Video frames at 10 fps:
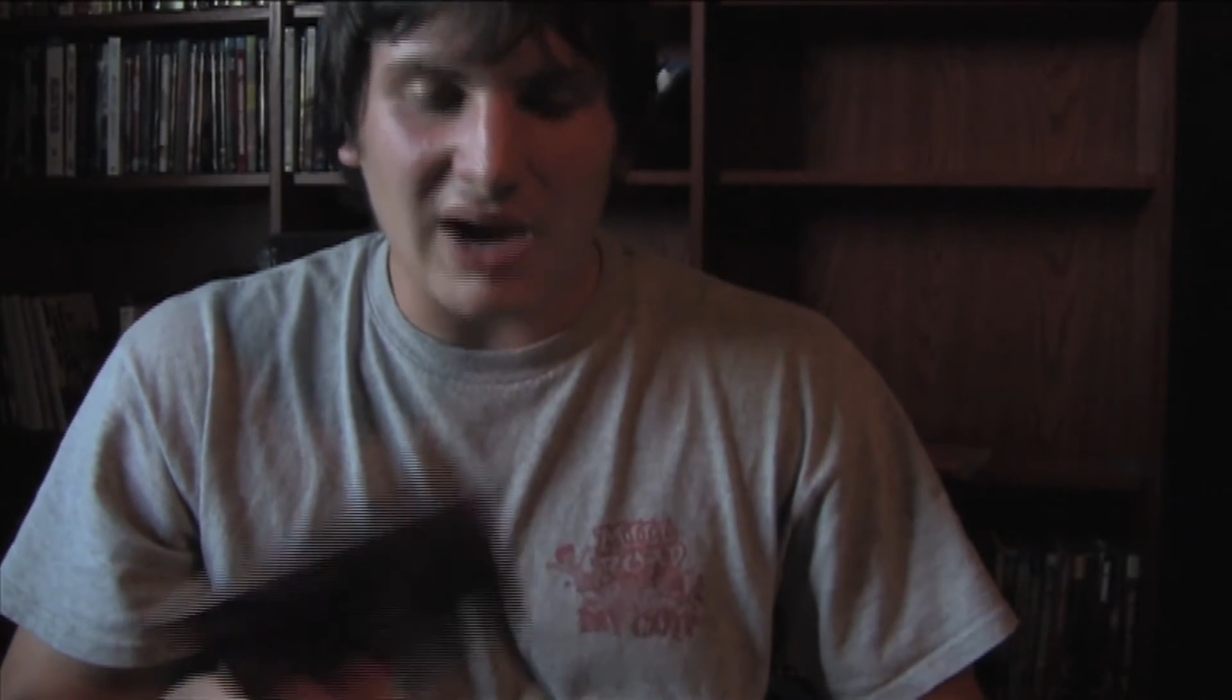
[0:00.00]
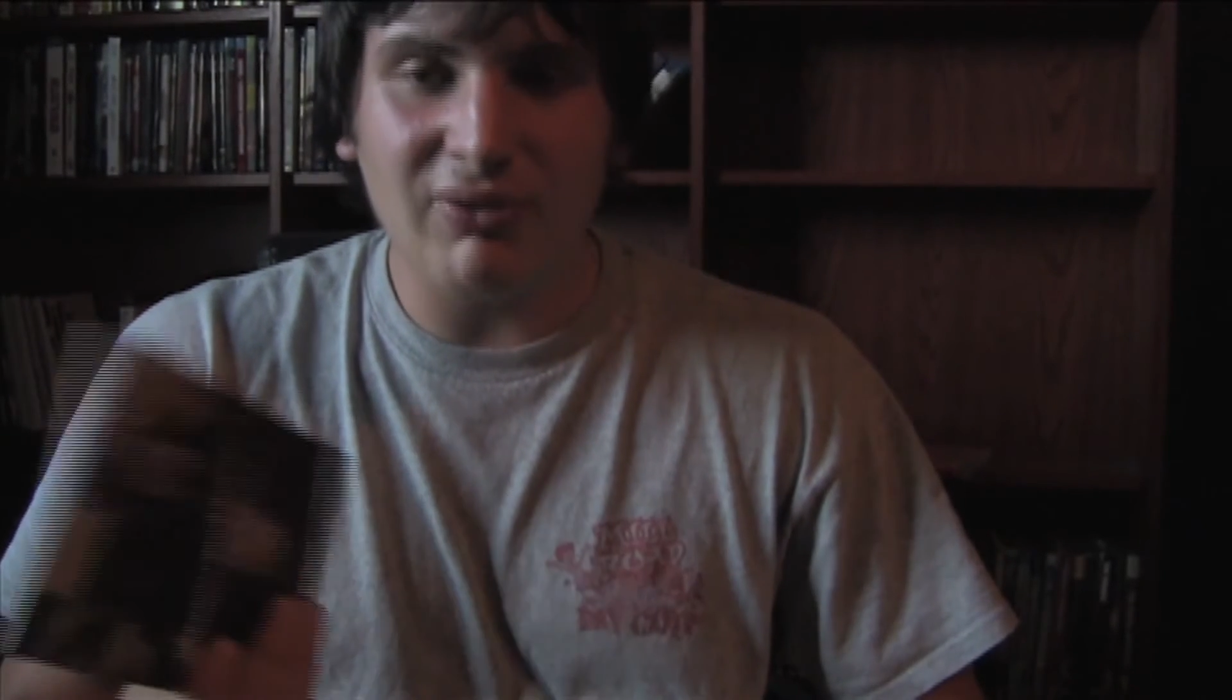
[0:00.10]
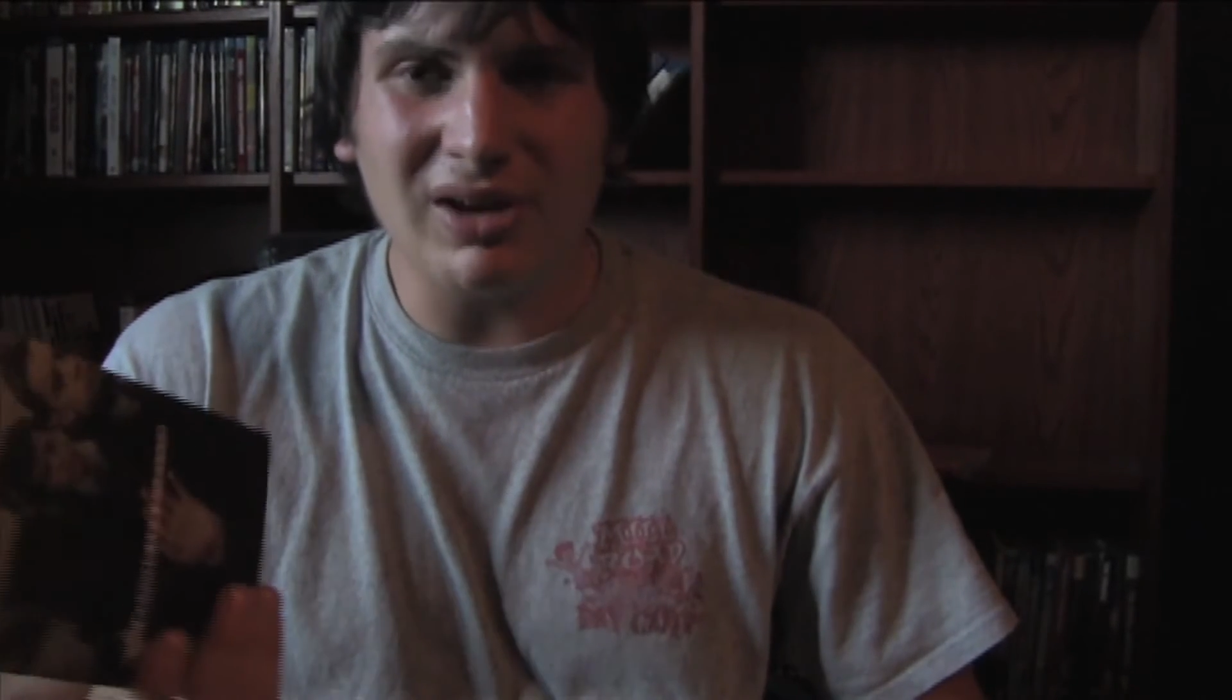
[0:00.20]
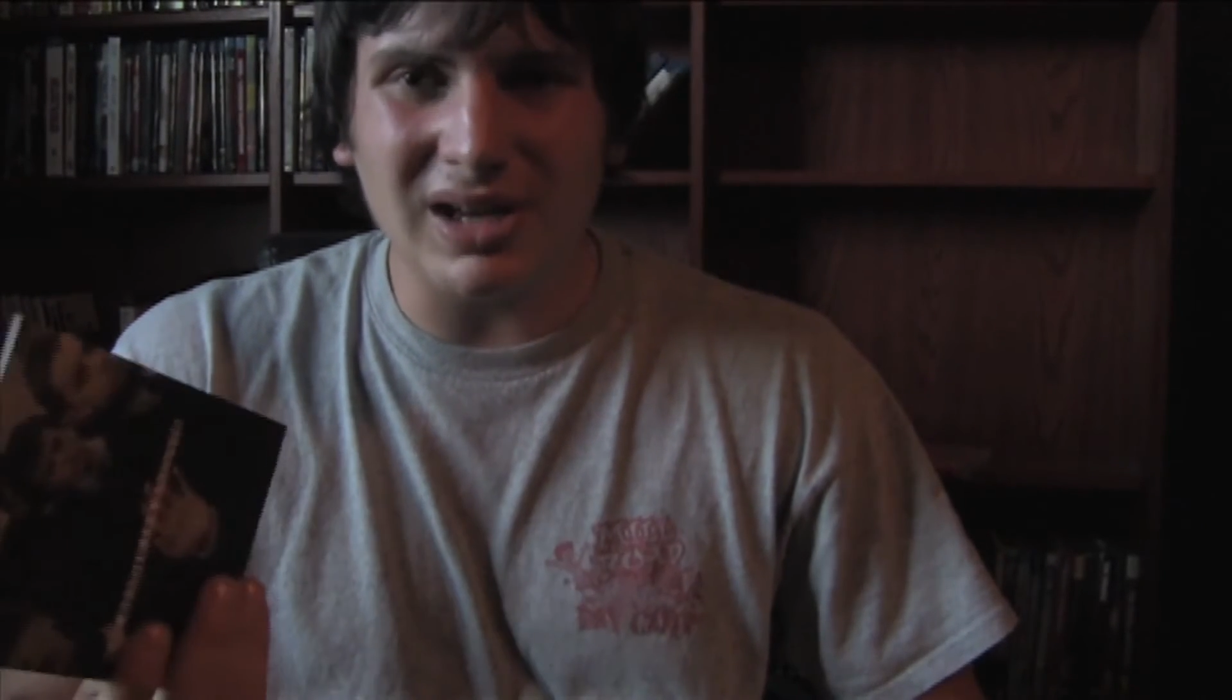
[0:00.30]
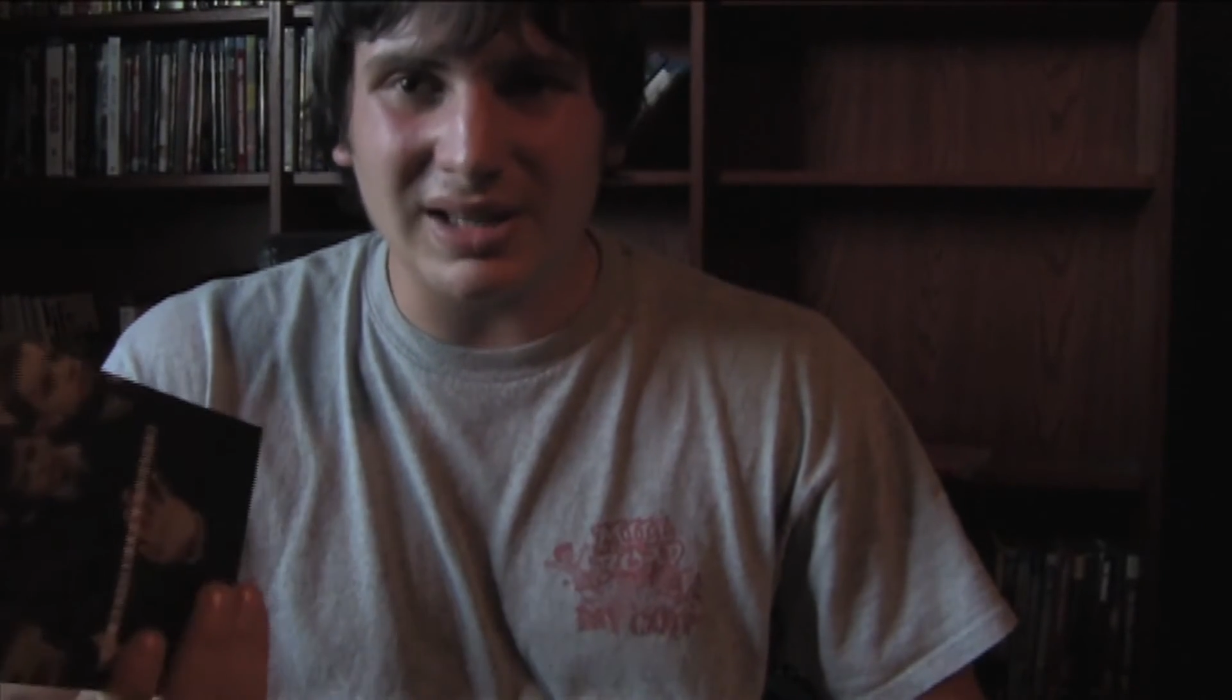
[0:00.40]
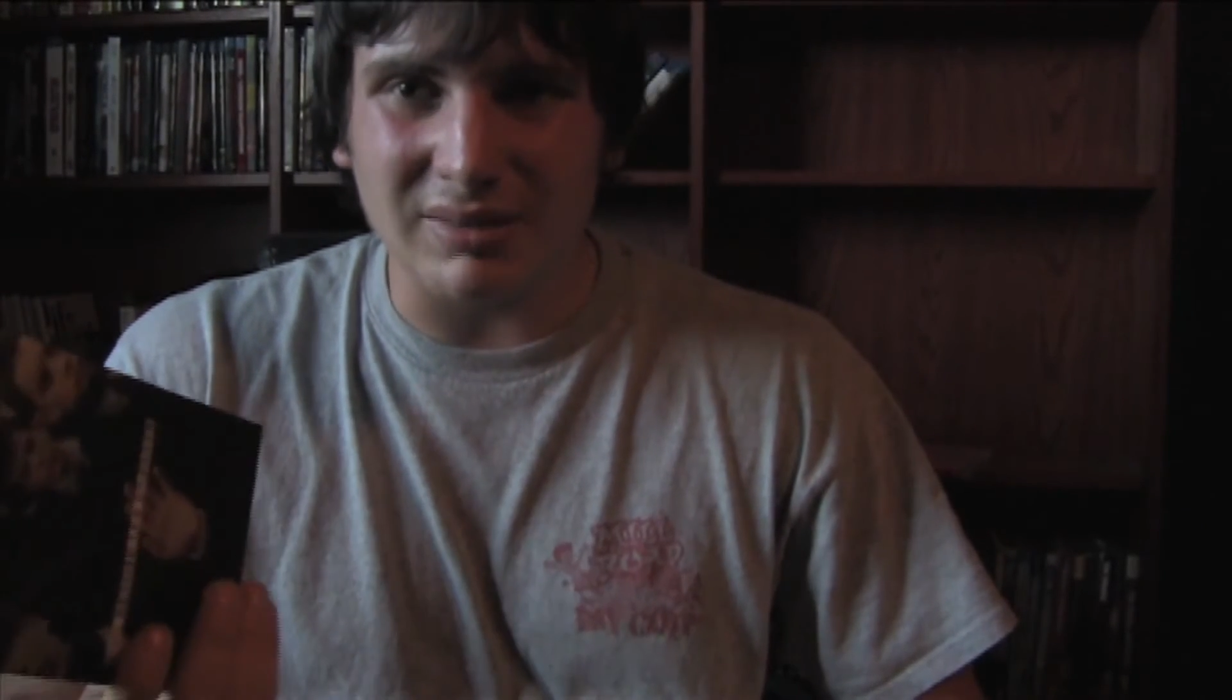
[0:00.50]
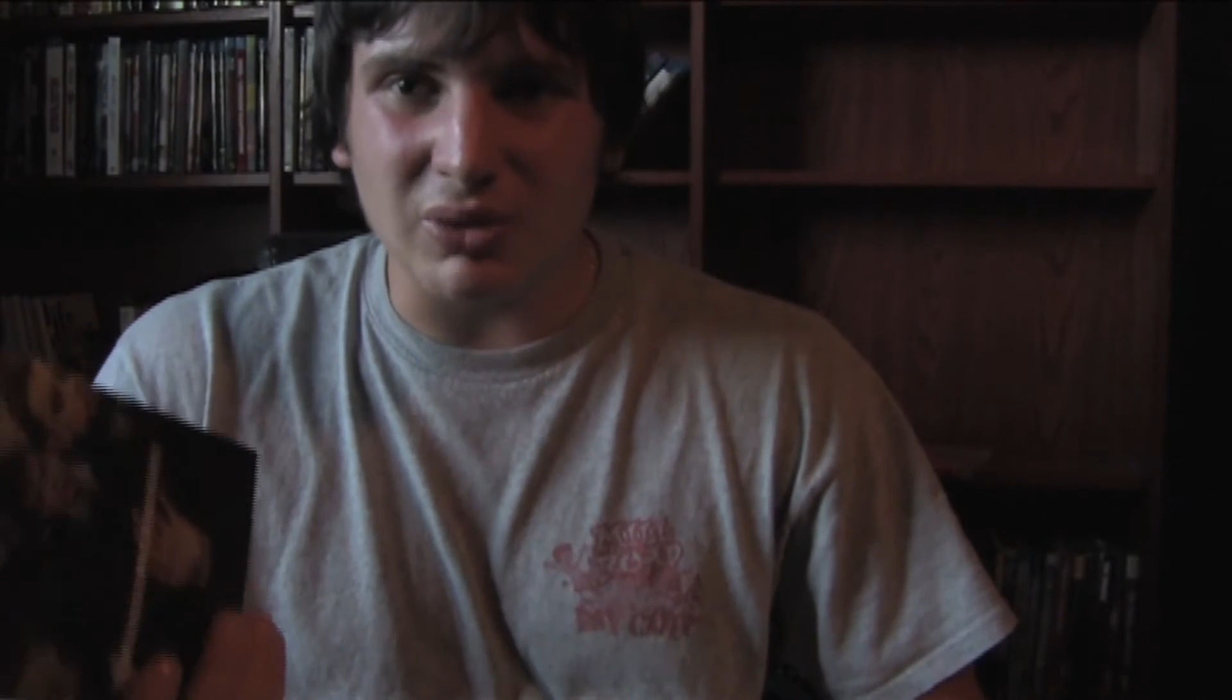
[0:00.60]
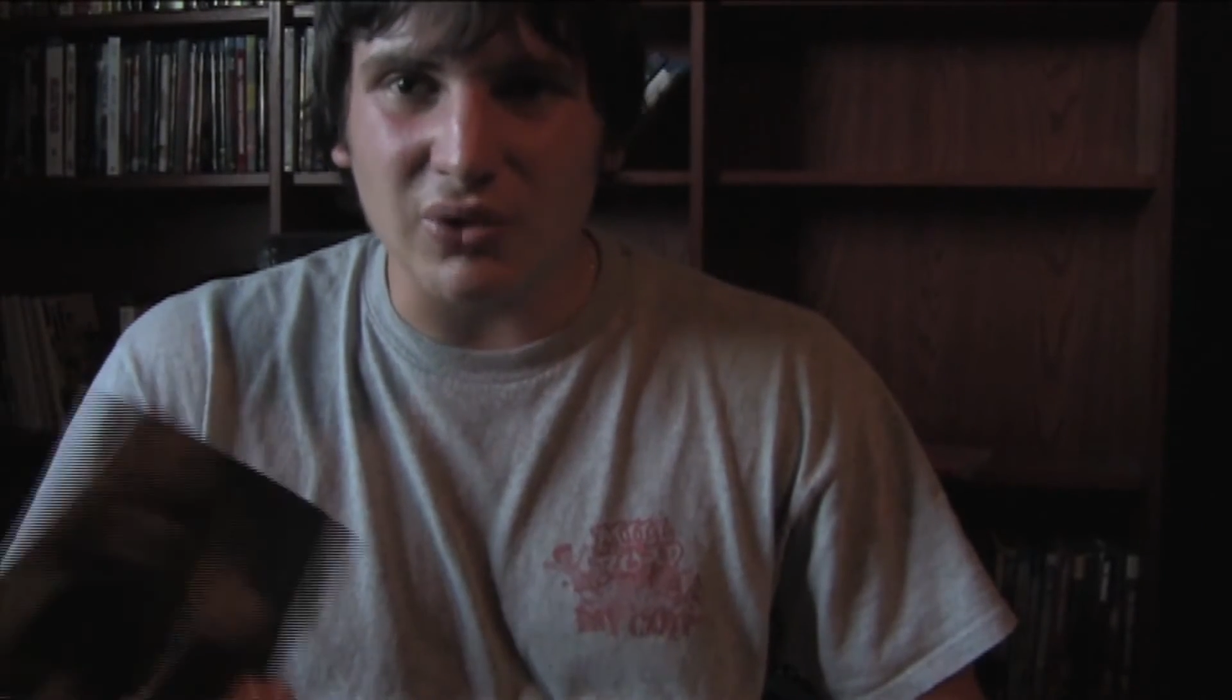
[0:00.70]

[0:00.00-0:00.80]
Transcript: I really like